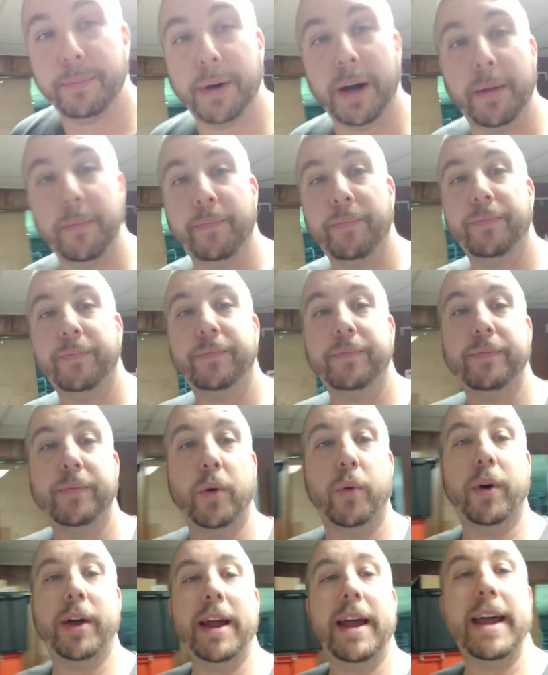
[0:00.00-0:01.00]
But
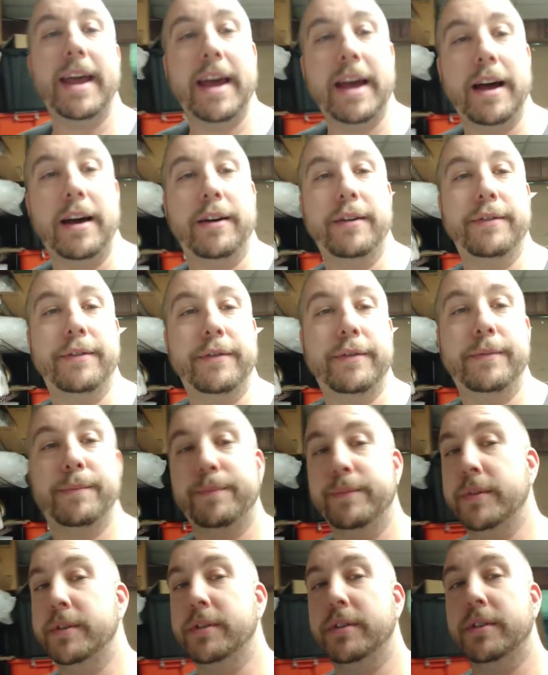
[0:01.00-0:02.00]
the one I have,
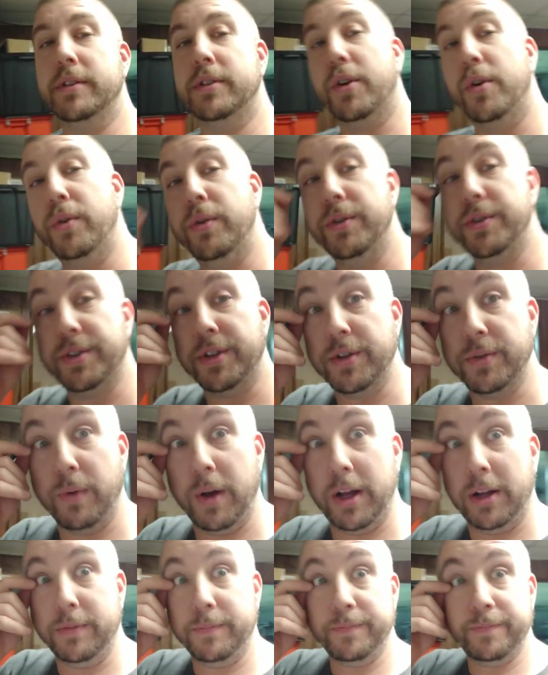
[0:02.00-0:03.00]
cools as
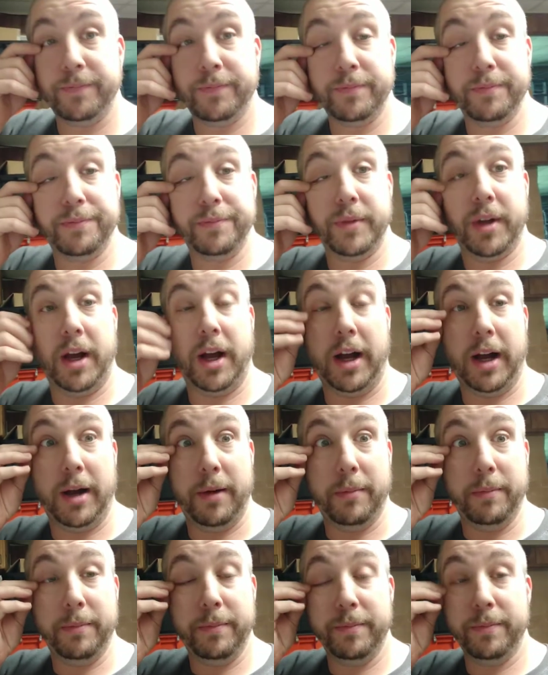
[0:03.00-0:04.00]
well.
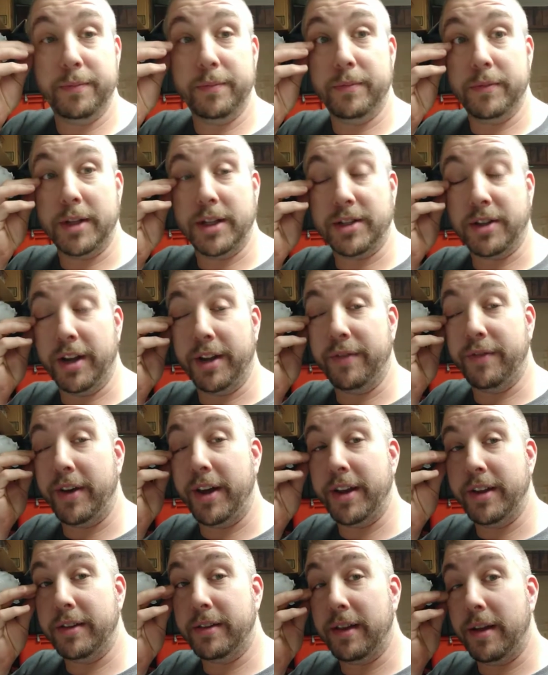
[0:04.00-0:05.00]
Um, that's all I could
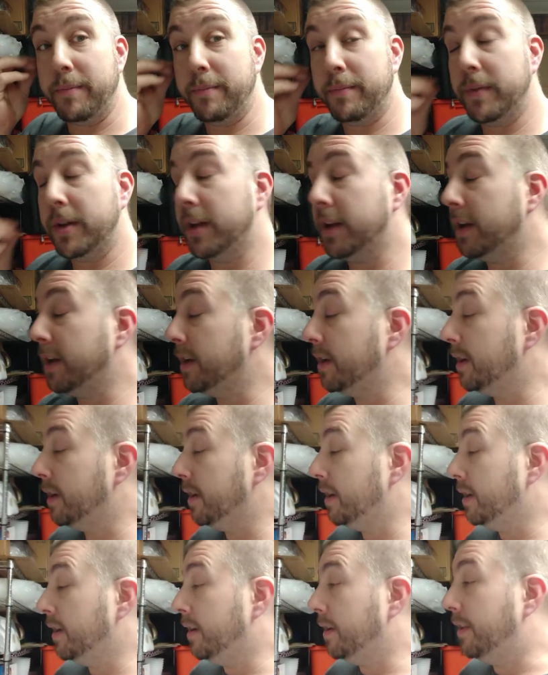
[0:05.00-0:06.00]
find at the time.
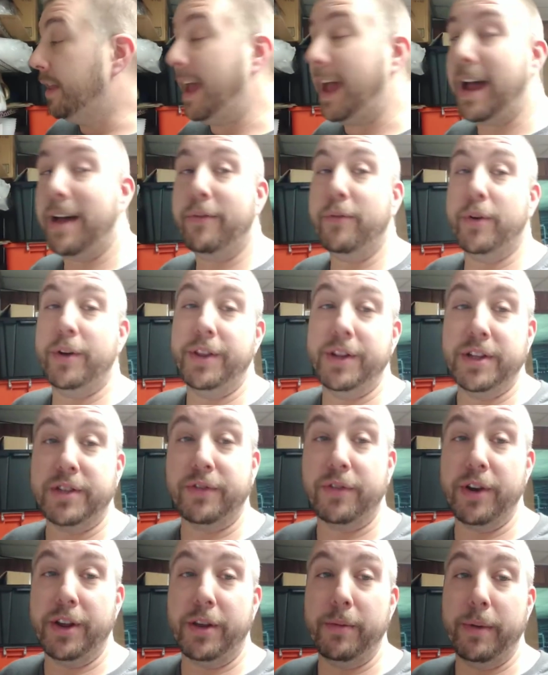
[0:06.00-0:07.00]
They have one that's
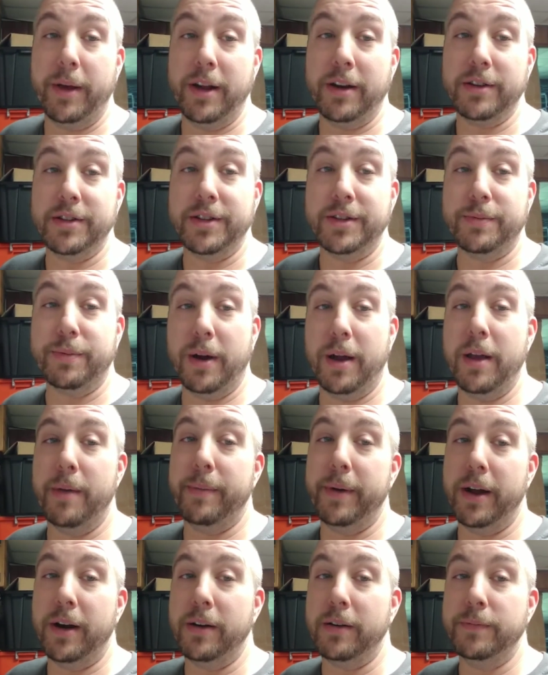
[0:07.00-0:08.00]
for incubators. It's probably a
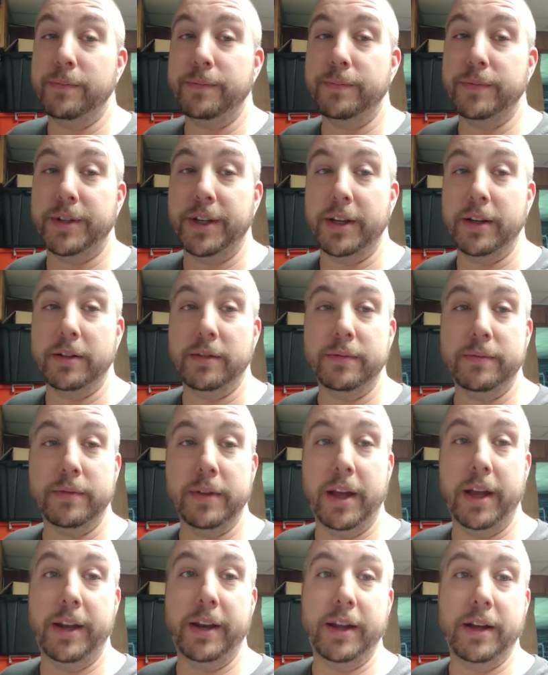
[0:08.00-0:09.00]
better deal,
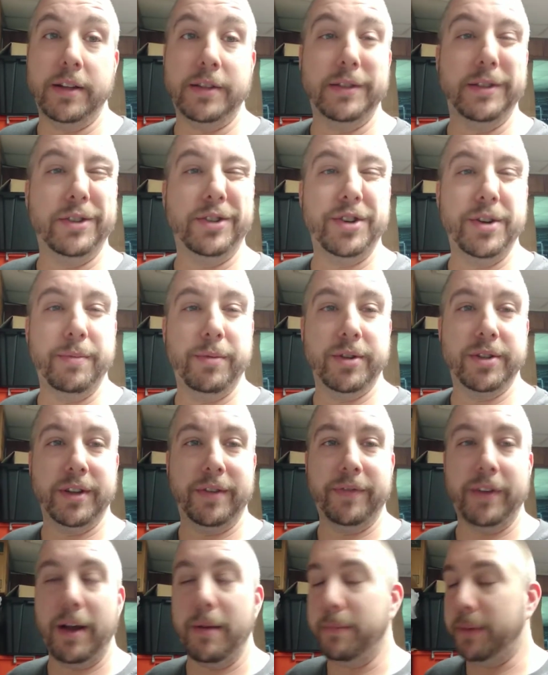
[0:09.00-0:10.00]
and uh, it's a little cheaper. It's
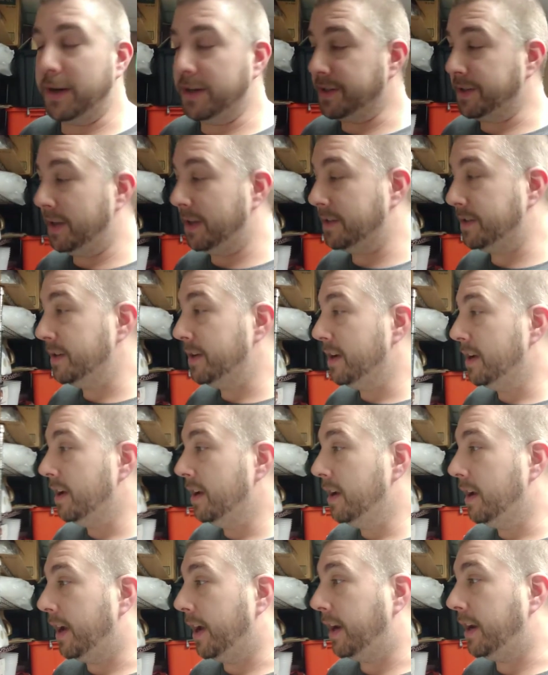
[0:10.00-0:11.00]
like five bucks less.
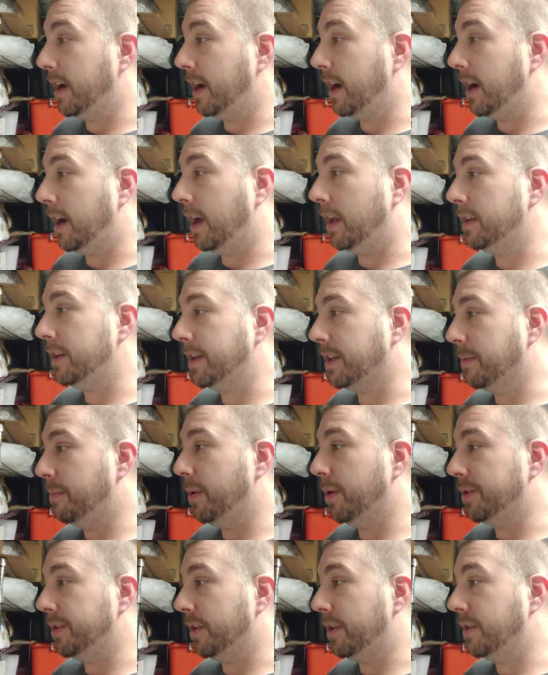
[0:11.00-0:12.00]
And uh, I'll link to
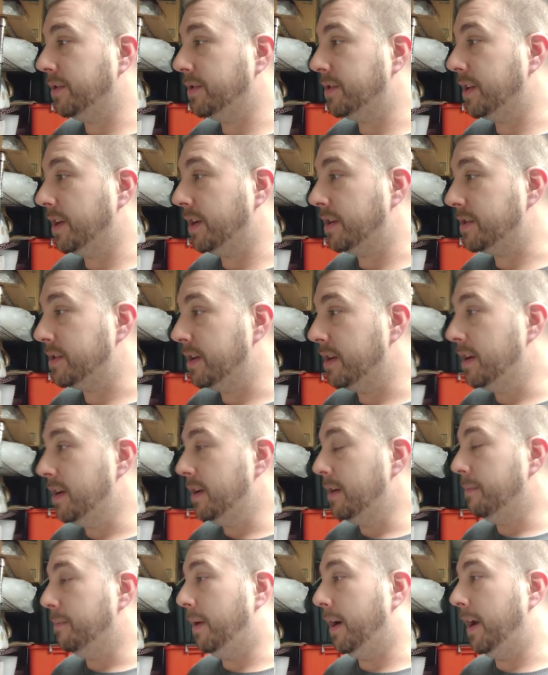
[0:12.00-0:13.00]
both of those things.
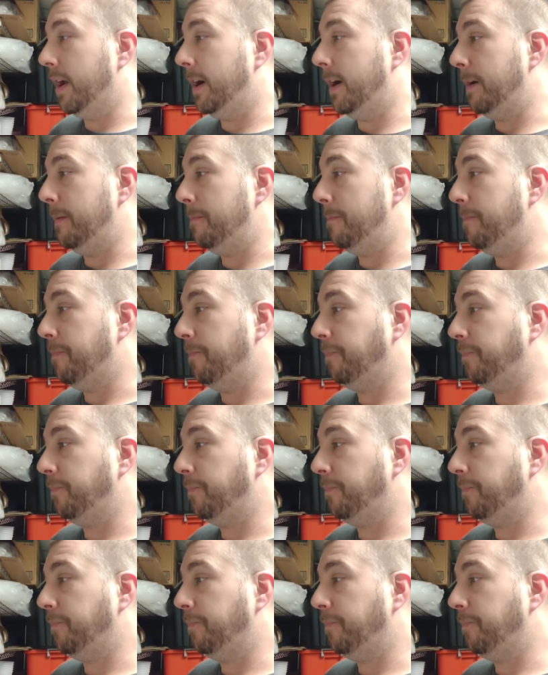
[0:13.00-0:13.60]
But um,